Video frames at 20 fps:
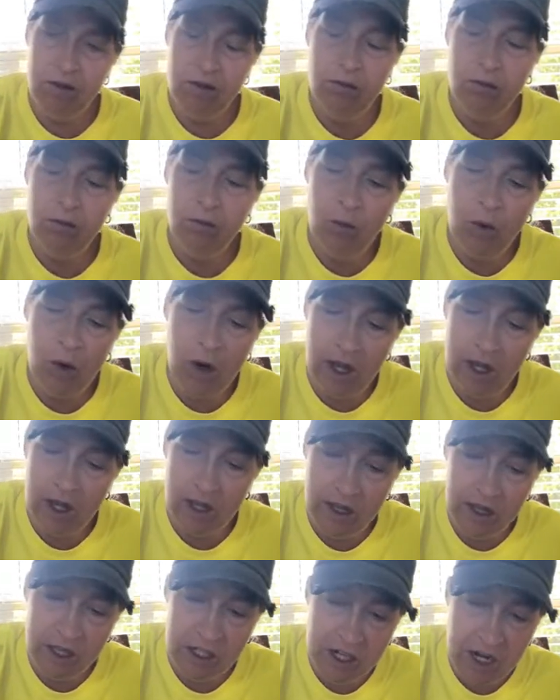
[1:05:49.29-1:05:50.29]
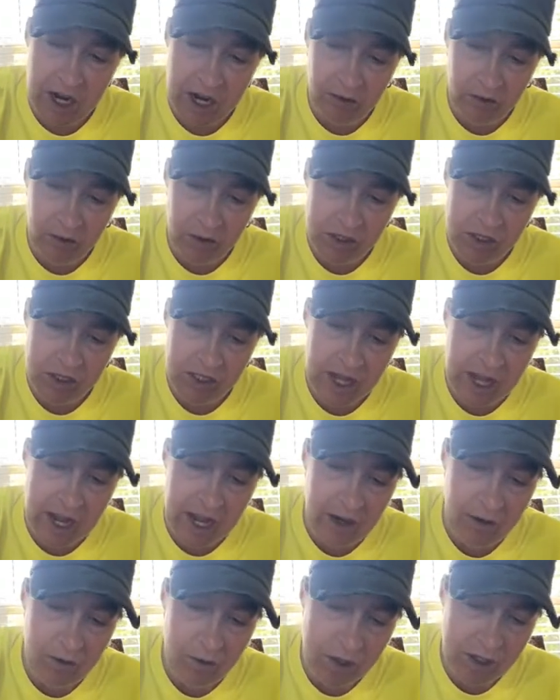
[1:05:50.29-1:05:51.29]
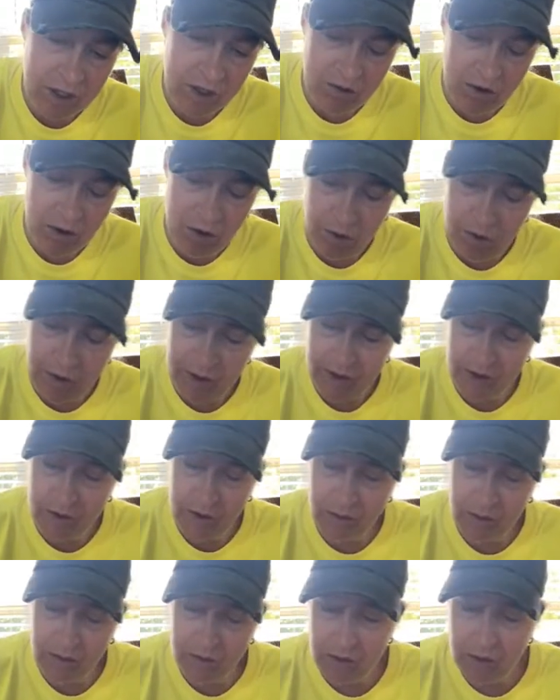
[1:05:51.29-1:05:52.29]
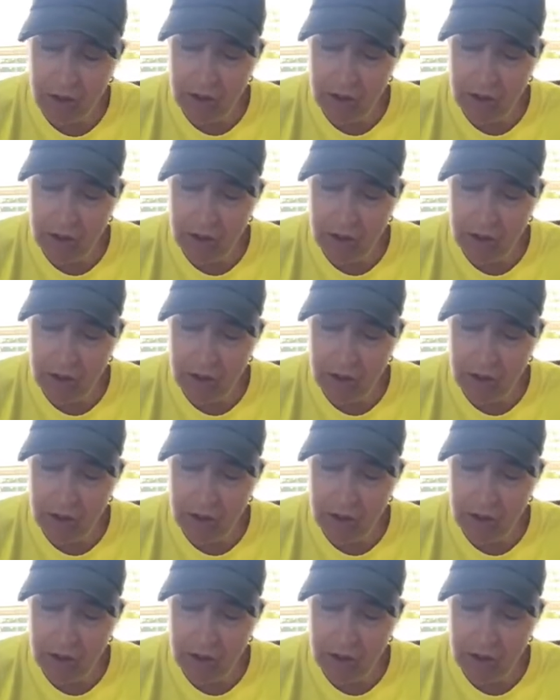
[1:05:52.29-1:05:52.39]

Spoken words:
what the child looks like, what's wrong with them,